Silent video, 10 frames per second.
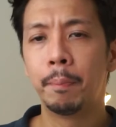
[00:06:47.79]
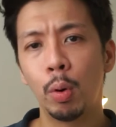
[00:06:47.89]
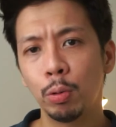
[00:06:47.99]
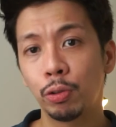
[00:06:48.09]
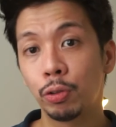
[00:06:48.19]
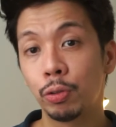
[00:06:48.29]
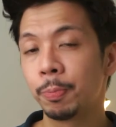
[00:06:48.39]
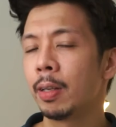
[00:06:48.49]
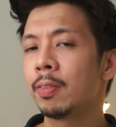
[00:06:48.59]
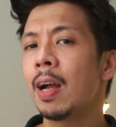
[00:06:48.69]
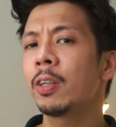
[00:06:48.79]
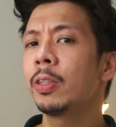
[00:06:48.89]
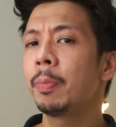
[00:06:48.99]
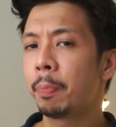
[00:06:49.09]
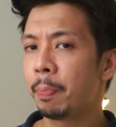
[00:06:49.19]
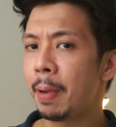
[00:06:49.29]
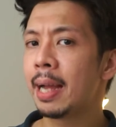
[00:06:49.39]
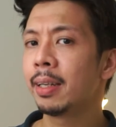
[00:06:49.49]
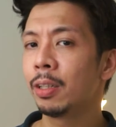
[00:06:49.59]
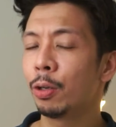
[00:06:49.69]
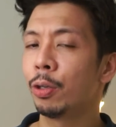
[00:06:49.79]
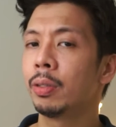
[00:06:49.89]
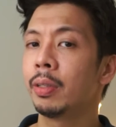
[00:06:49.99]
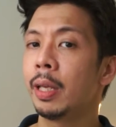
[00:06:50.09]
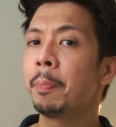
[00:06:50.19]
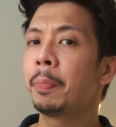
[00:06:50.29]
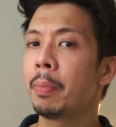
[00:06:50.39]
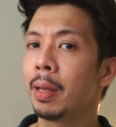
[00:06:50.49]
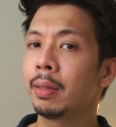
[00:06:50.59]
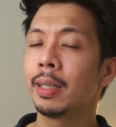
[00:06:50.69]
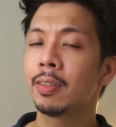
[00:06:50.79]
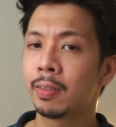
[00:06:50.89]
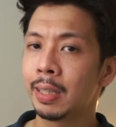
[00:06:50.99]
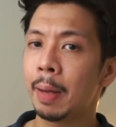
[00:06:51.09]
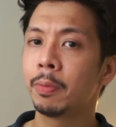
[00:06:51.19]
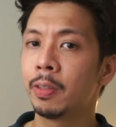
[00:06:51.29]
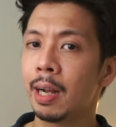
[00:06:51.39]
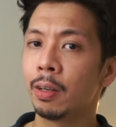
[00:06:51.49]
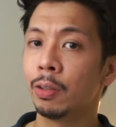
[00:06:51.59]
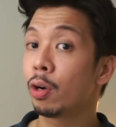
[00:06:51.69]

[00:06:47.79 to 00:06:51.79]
Bose is actually planning on implementing Snapdragon,